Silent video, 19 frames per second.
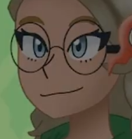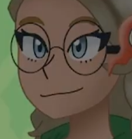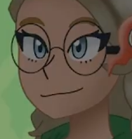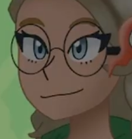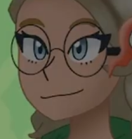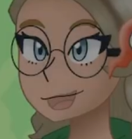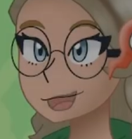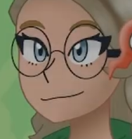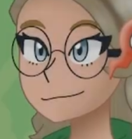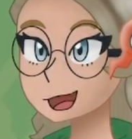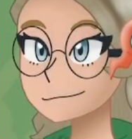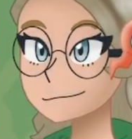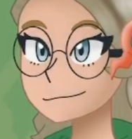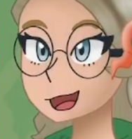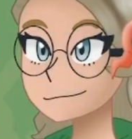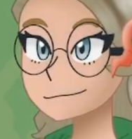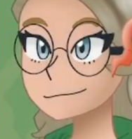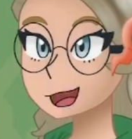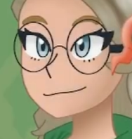Our
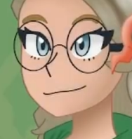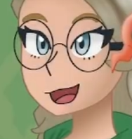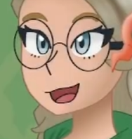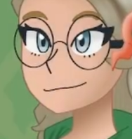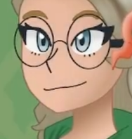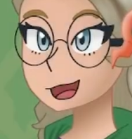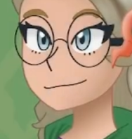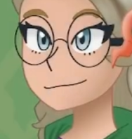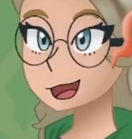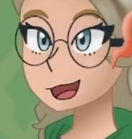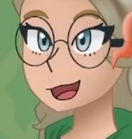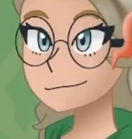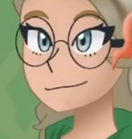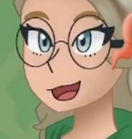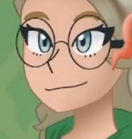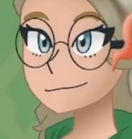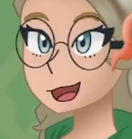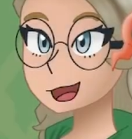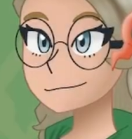best move right now might
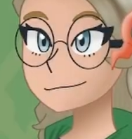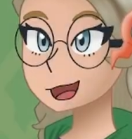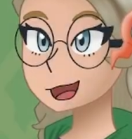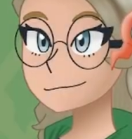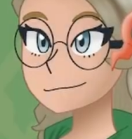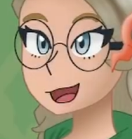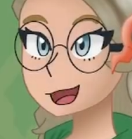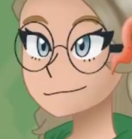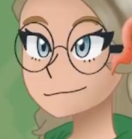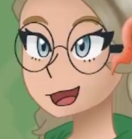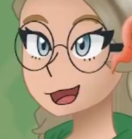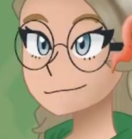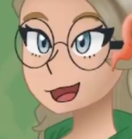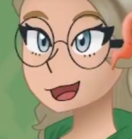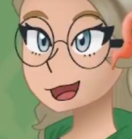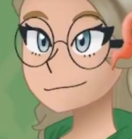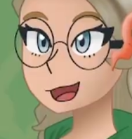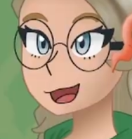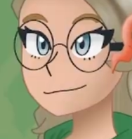just be set up
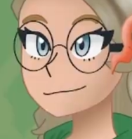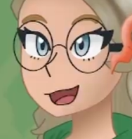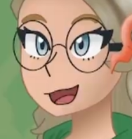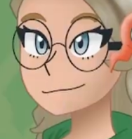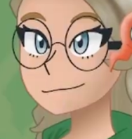Aurora Veil.